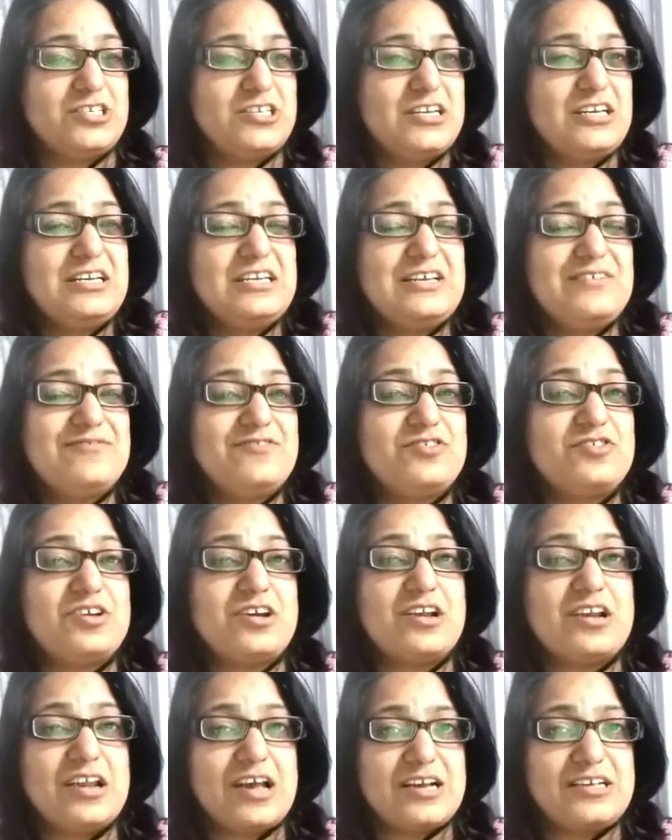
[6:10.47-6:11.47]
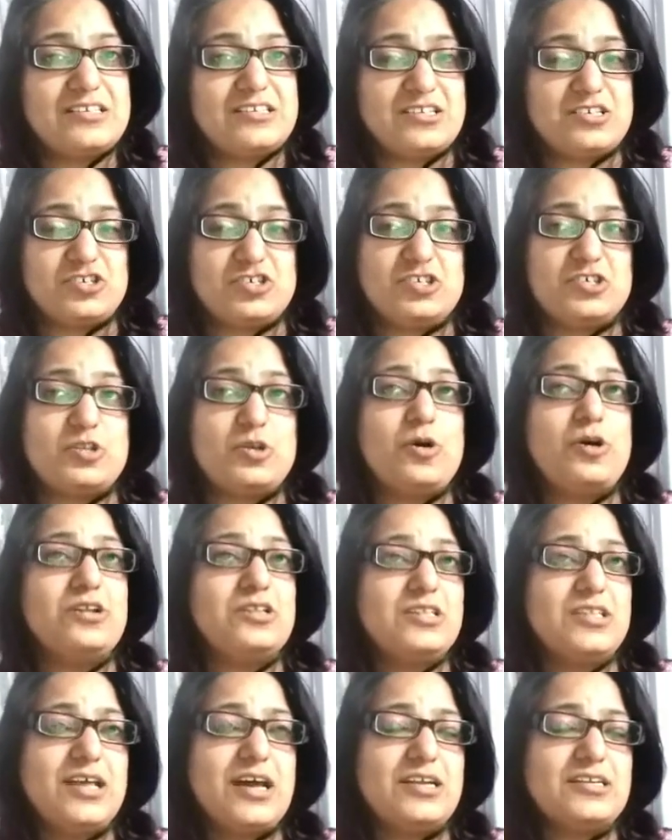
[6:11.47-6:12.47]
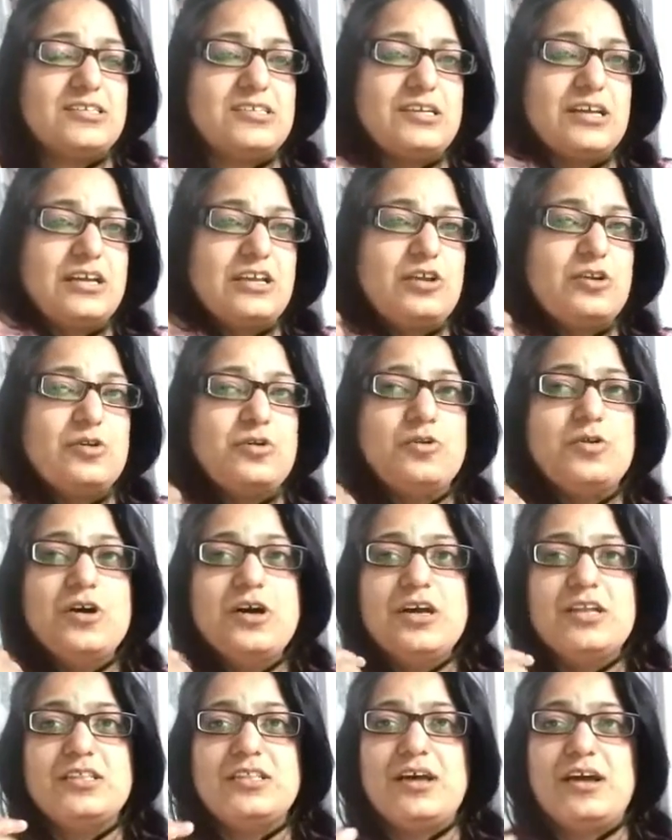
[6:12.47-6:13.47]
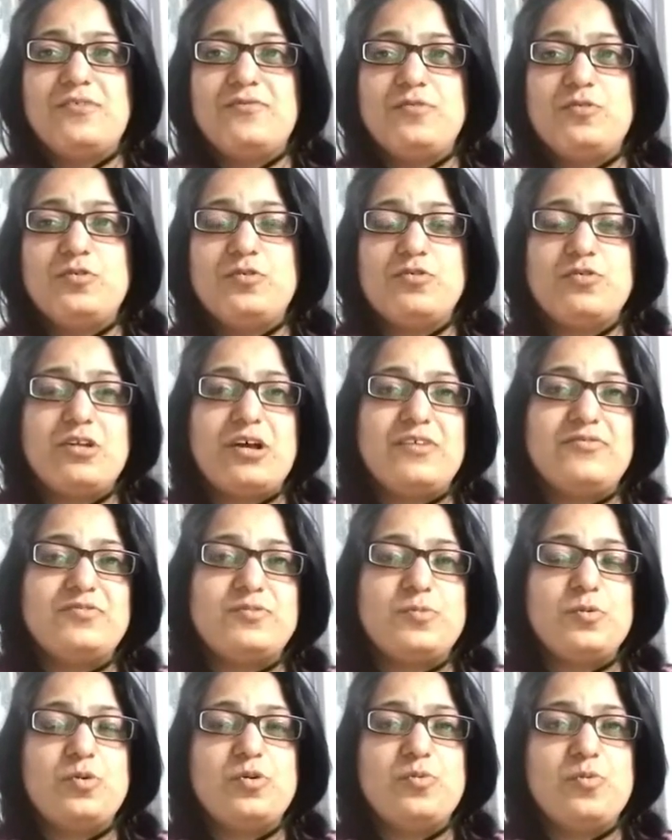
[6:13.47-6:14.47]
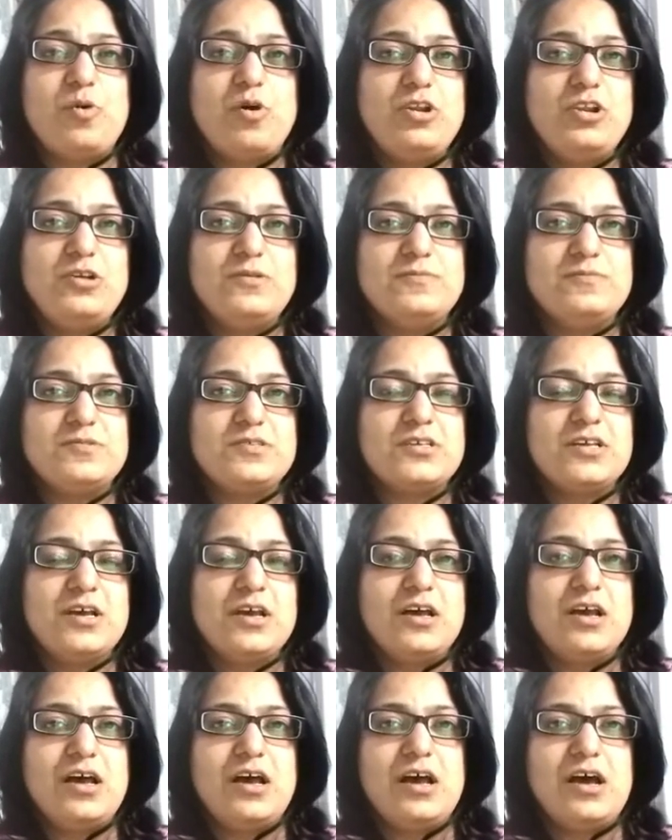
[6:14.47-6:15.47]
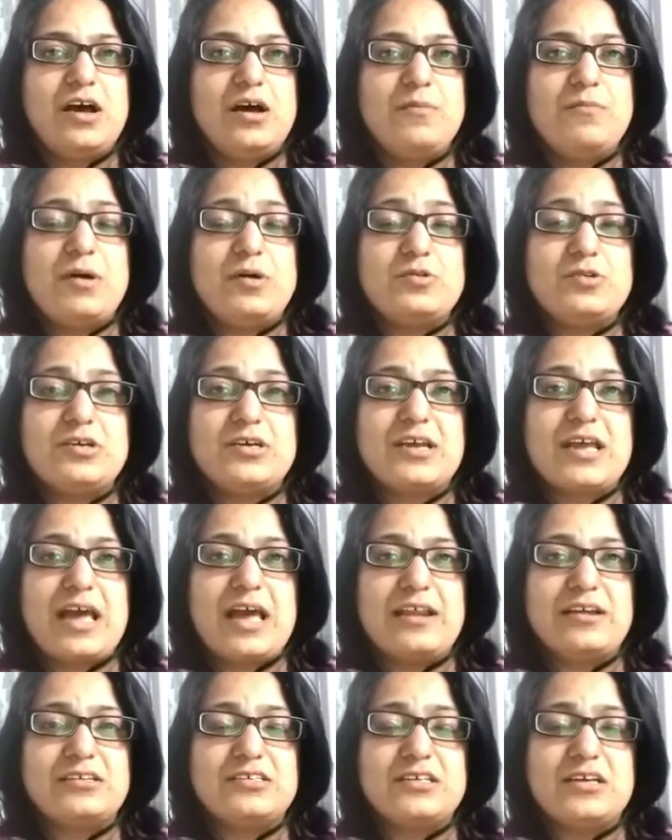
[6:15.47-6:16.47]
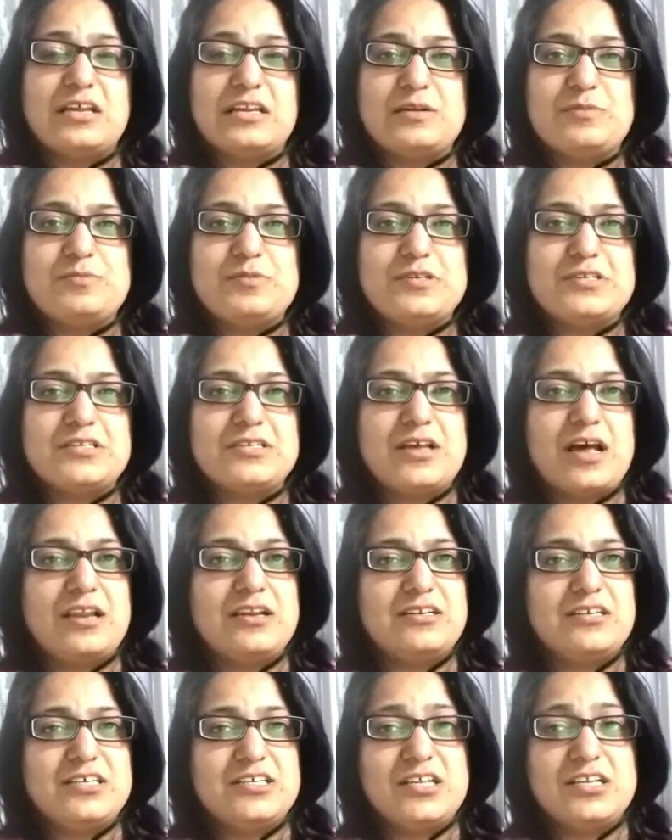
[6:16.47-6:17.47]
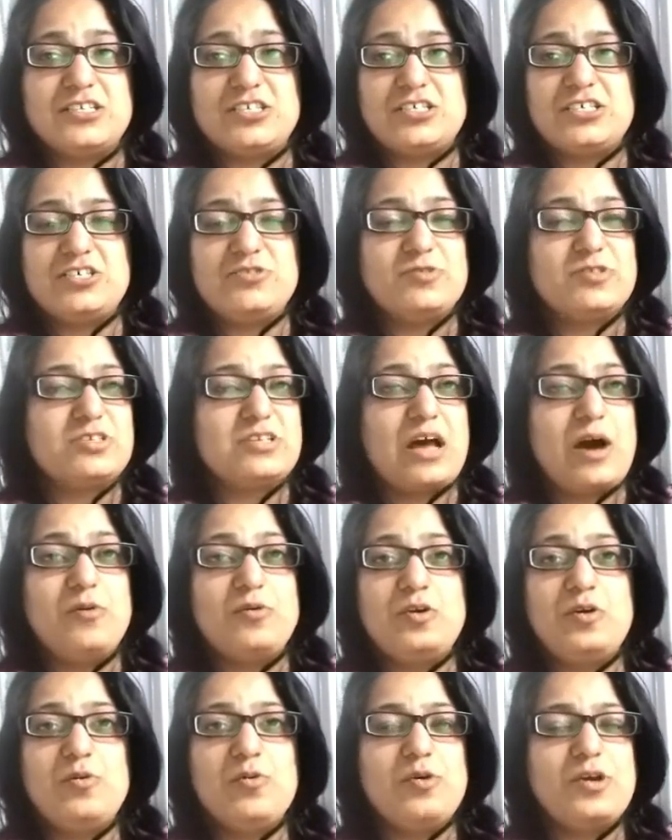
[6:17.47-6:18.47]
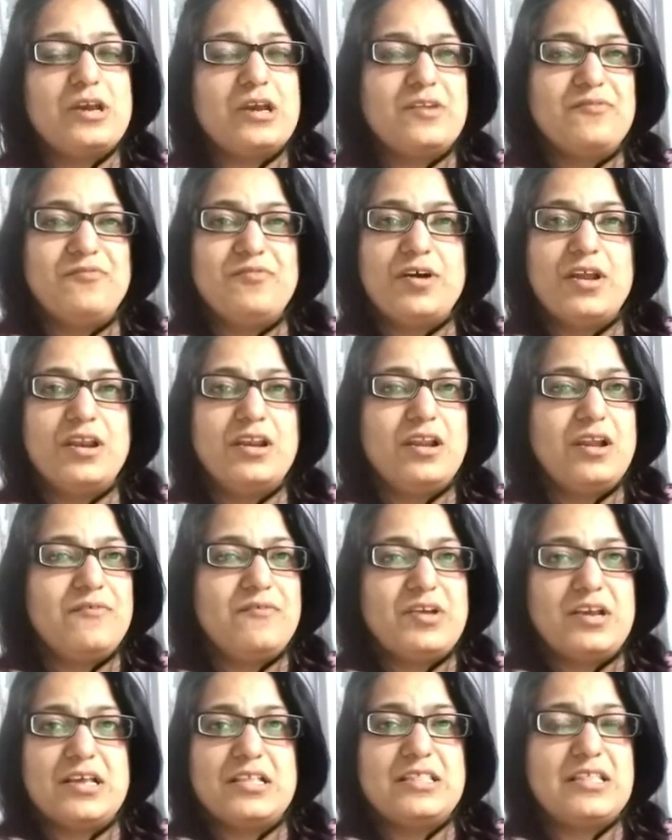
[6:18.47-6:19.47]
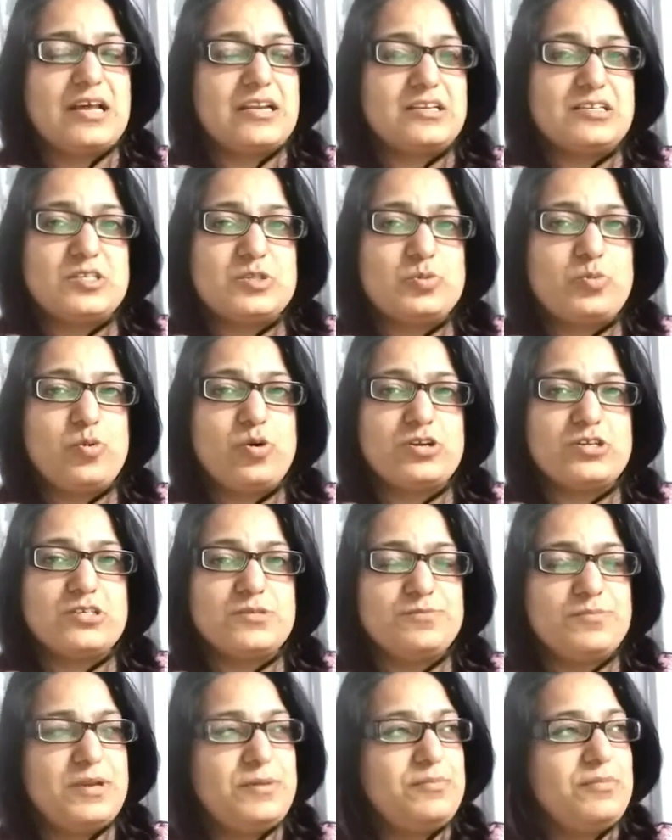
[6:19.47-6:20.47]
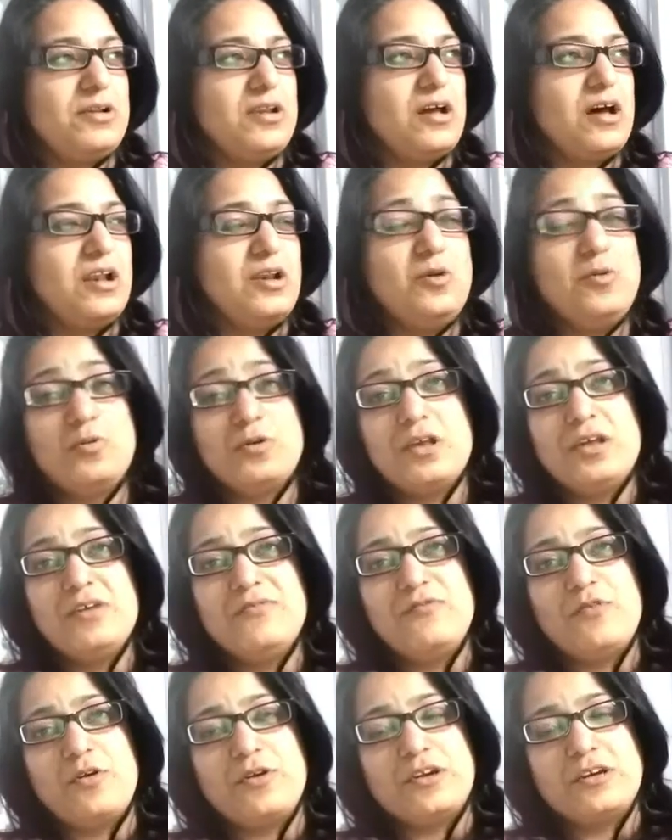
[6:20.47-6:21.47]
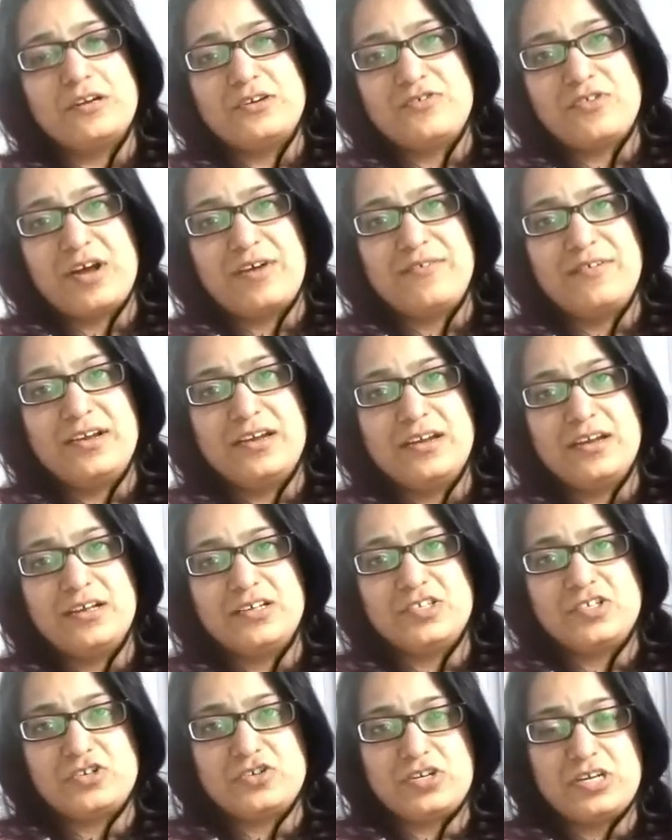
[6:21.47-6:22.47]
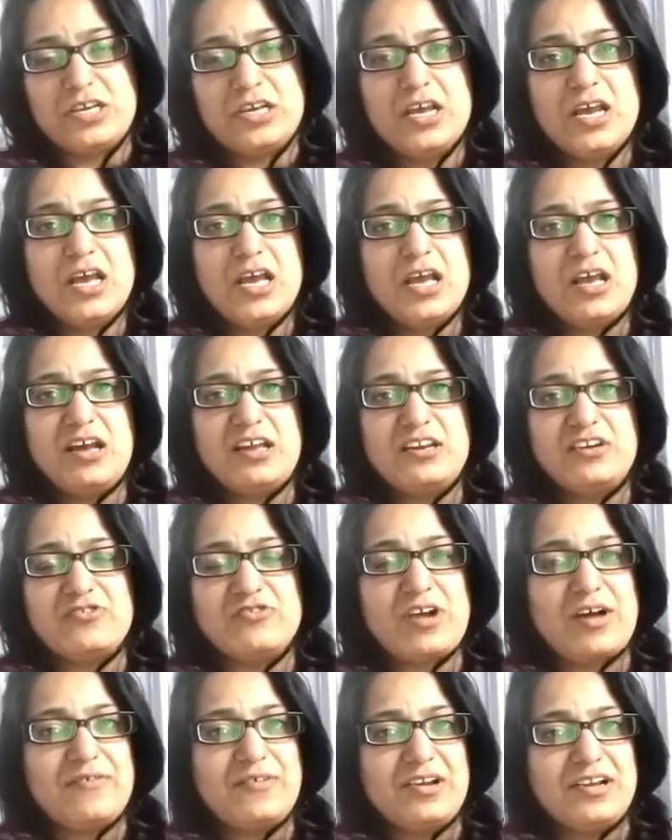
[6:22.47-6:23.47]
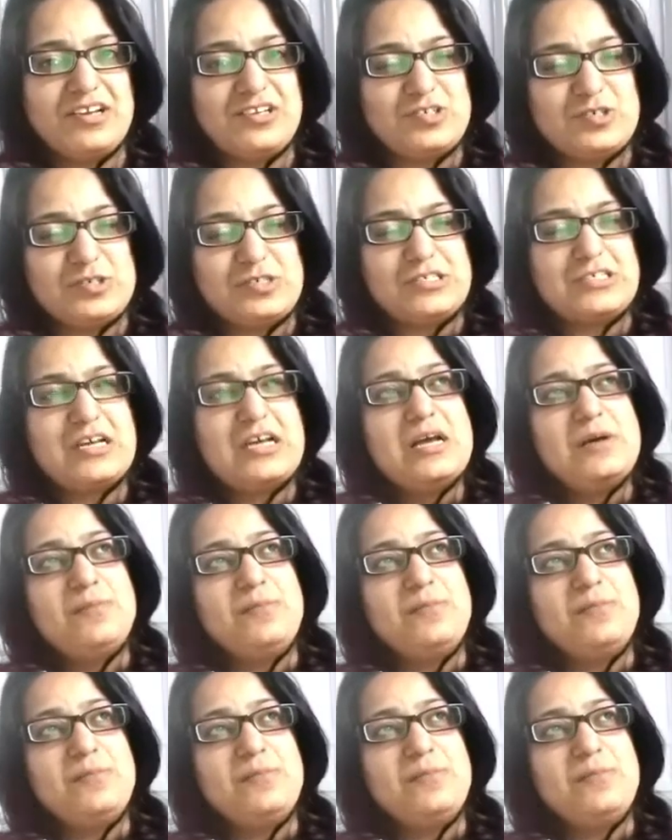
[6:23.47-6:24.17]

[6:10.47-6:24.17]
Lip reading: She didn't even realize it. She thought that, that photograph spoke volumes about her character and her personality, that she was outgoing and fun loving, and that is what people are looking for in a travel industry, in a travel agent.